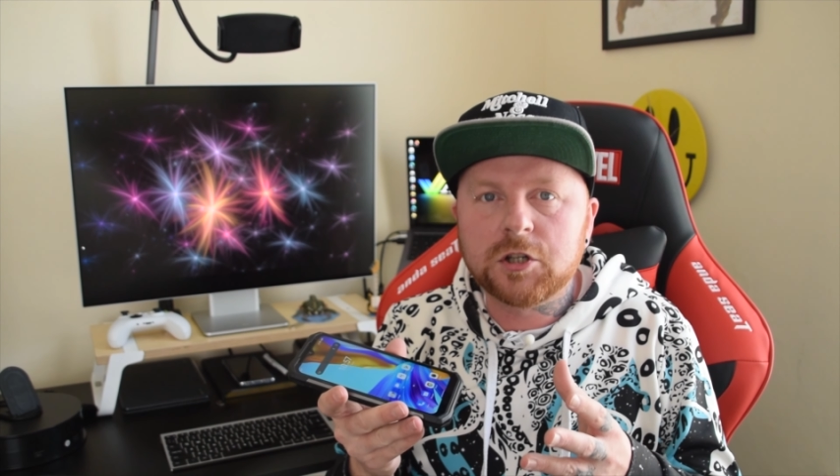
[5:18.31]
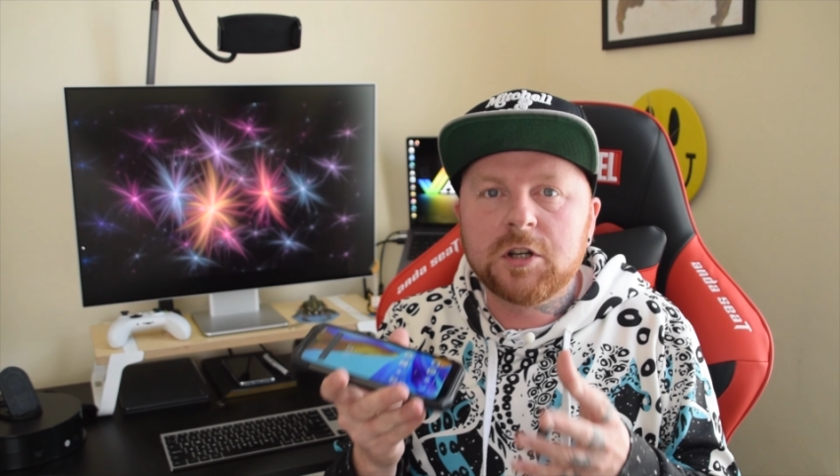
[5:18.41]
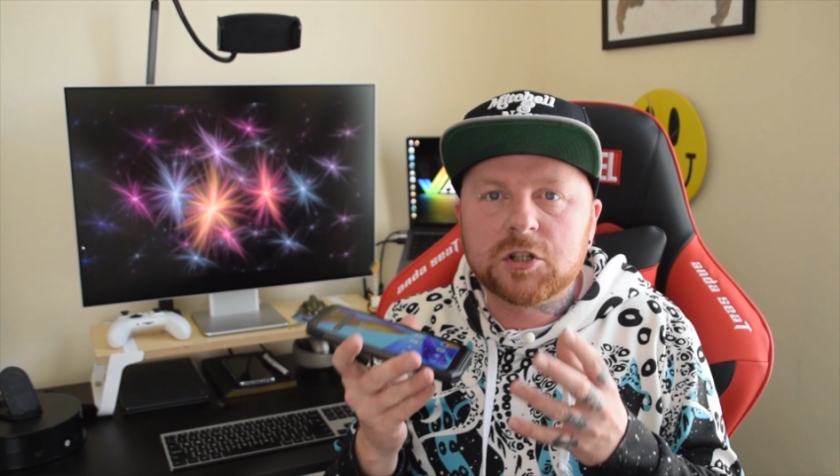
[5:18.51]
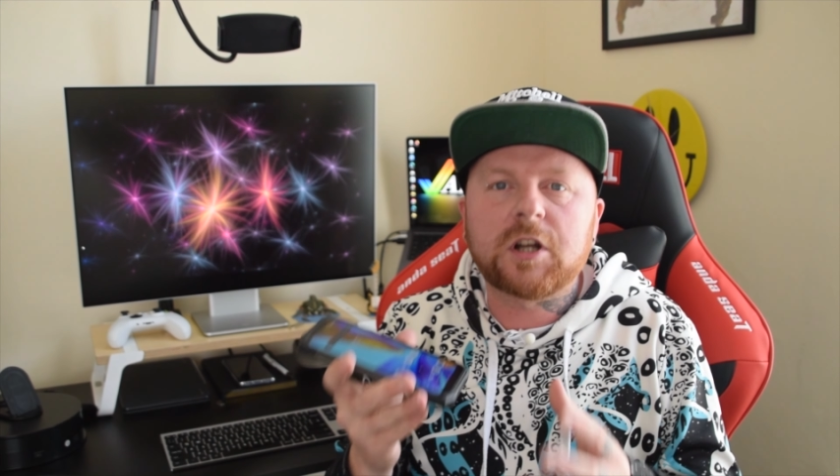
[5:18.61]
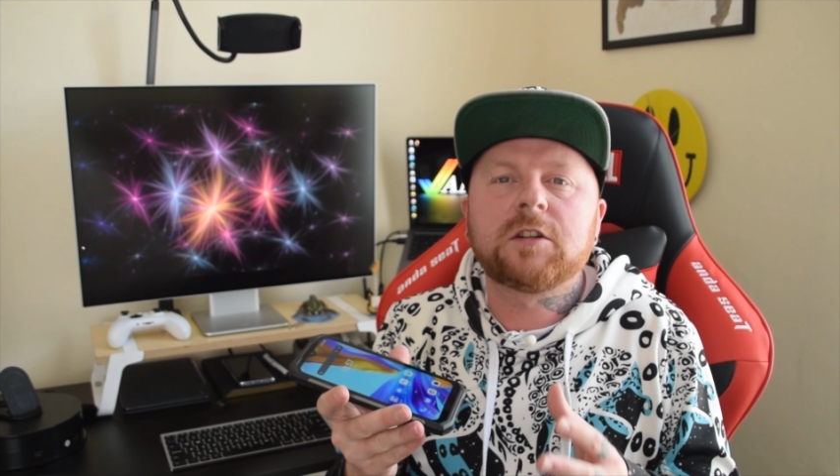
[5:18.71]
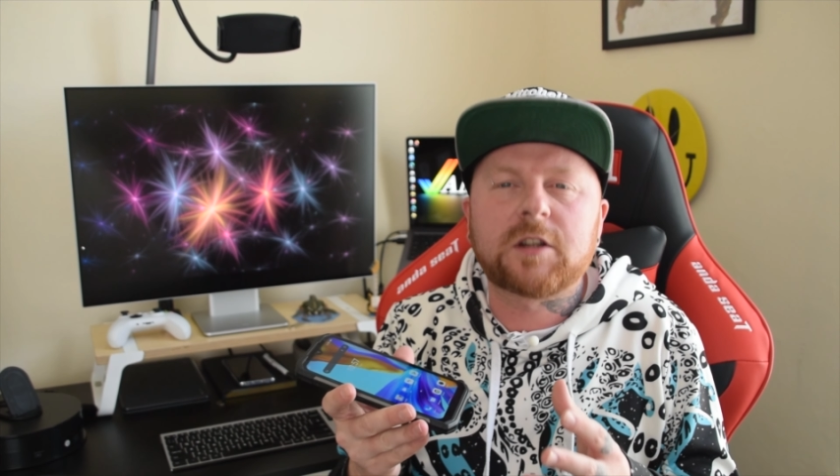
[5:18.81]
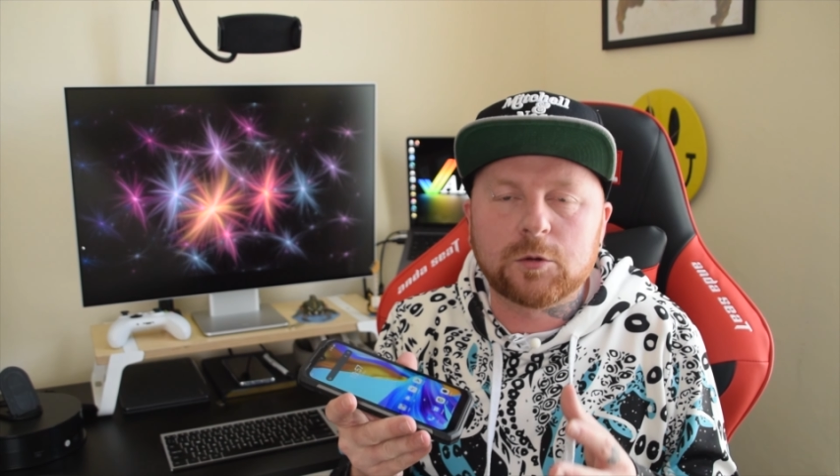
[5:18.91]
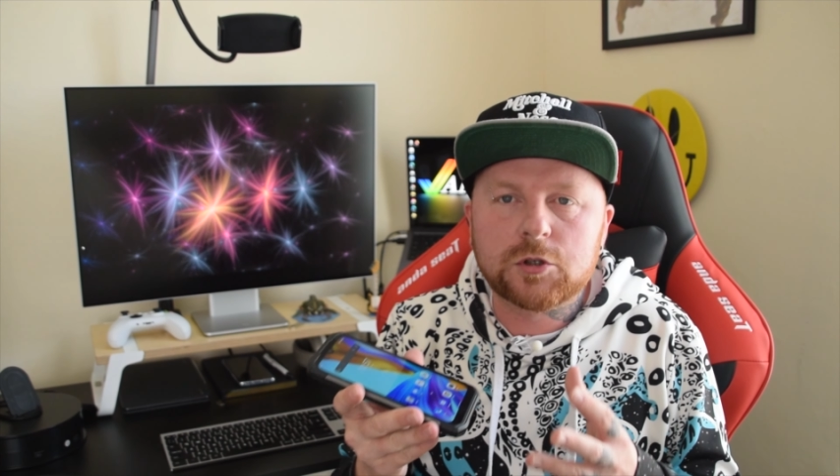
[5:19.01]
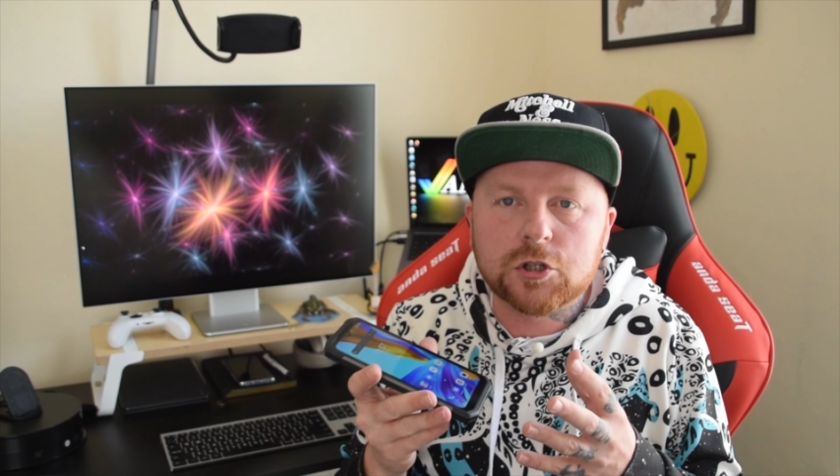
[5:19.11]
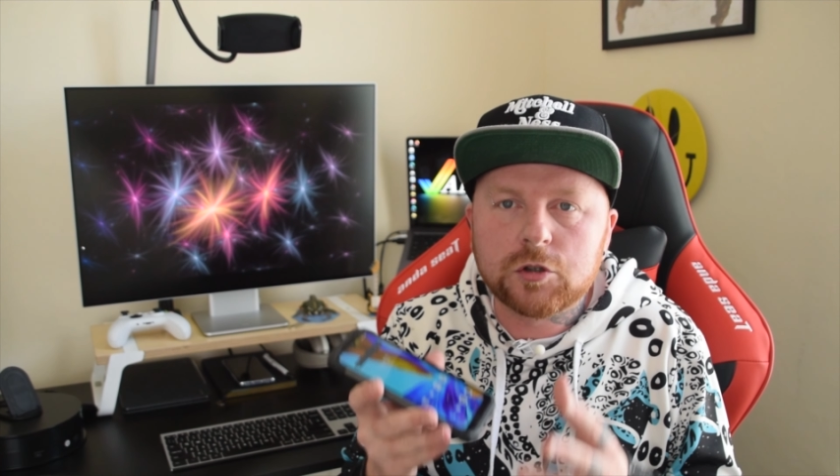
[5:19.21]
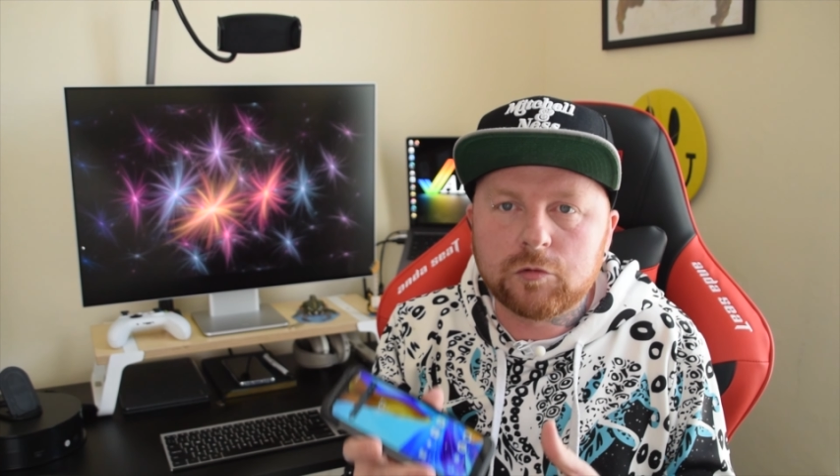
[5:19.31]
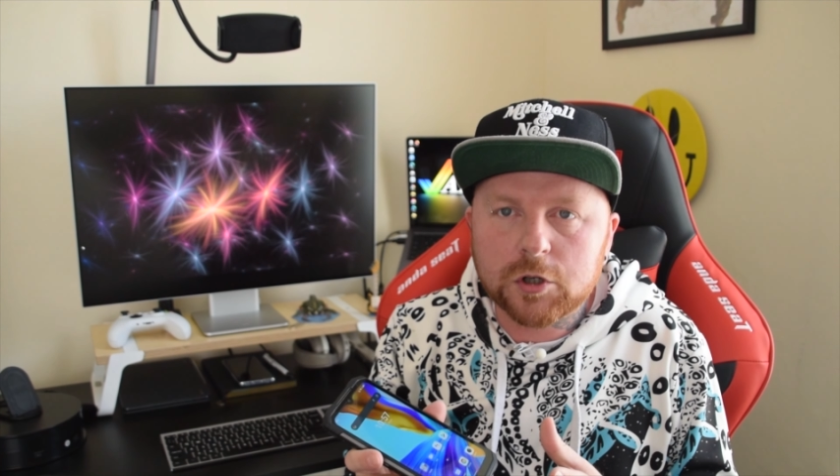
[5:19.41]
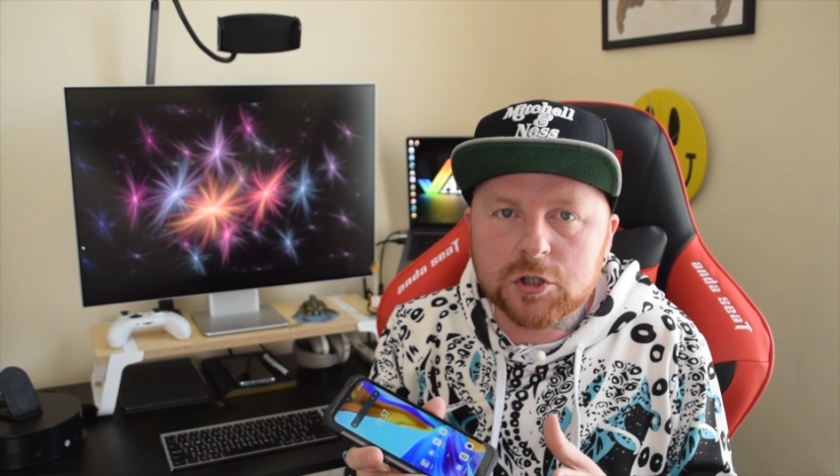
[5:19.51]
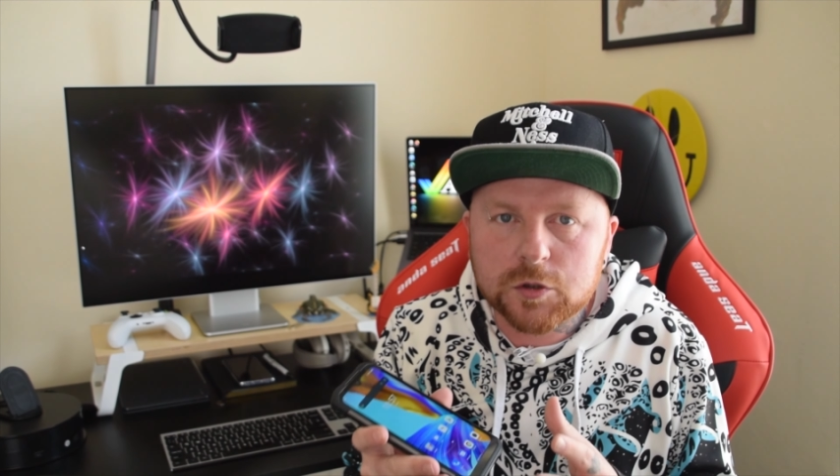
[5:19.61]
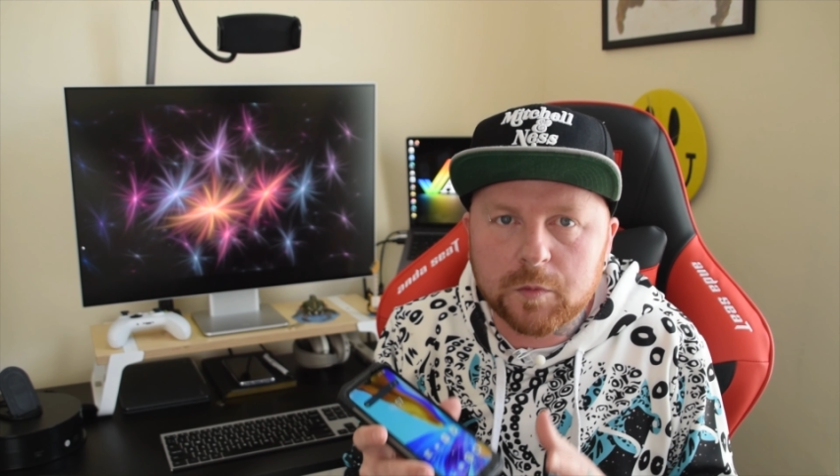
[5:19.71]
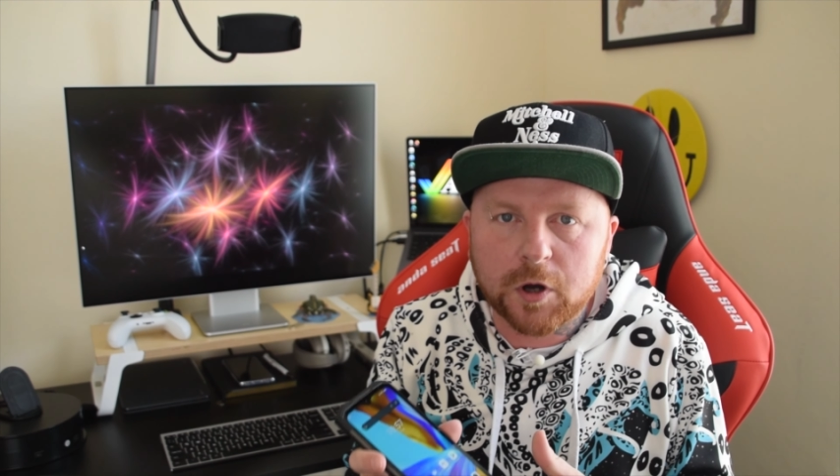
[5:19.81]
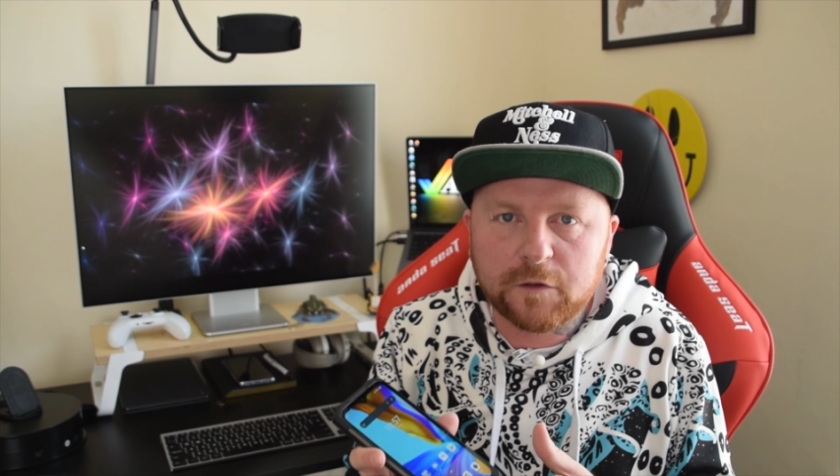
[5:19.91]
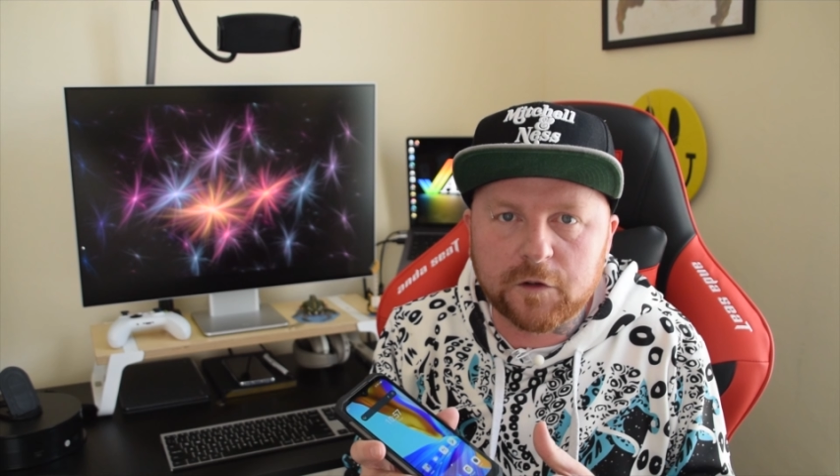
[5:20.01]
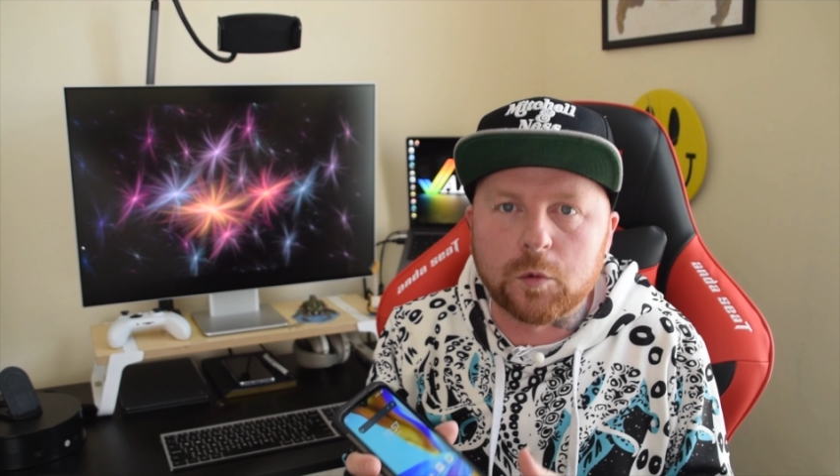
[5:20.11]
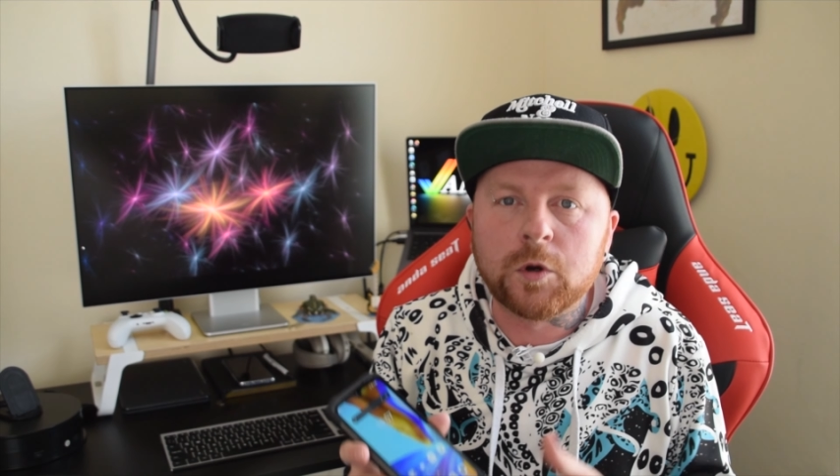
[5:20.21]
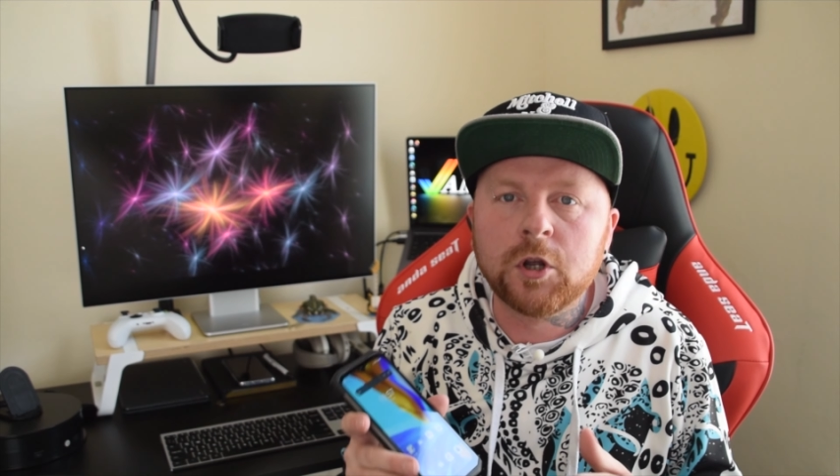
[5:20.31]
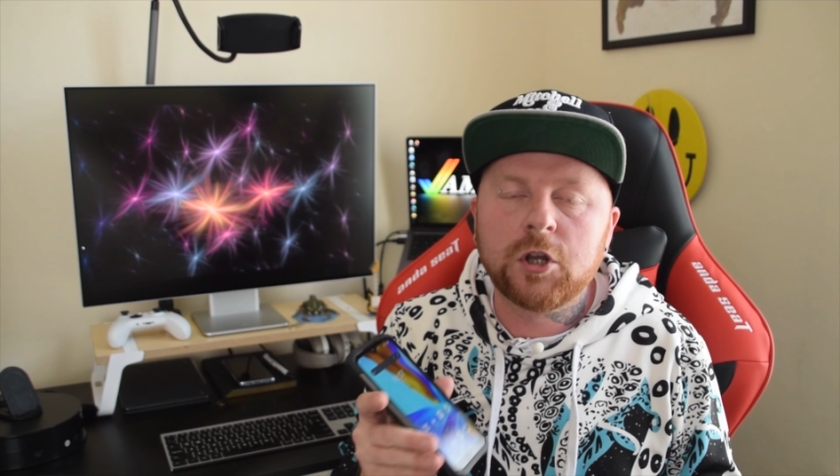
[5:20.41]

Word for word: stand out as the rugged smartphone